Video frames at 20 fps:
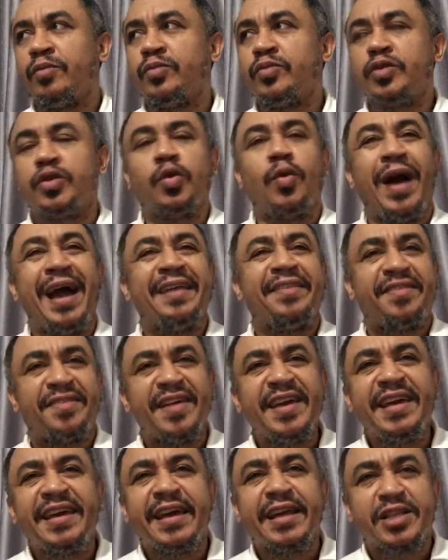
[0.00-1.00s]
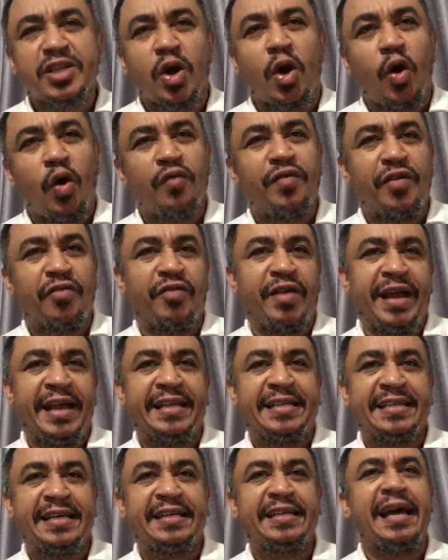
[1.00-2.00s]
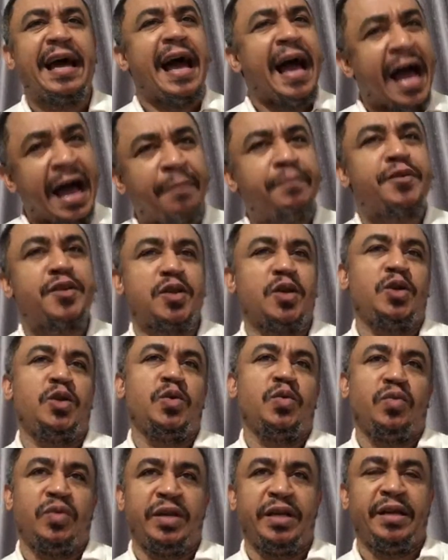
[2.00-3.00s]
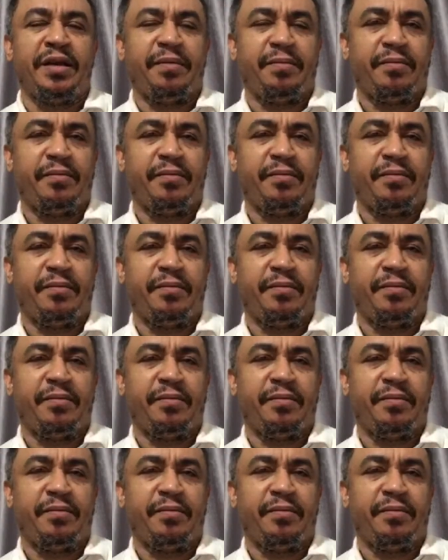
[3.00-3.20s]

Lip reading: do I think it's overrated? Absolutely.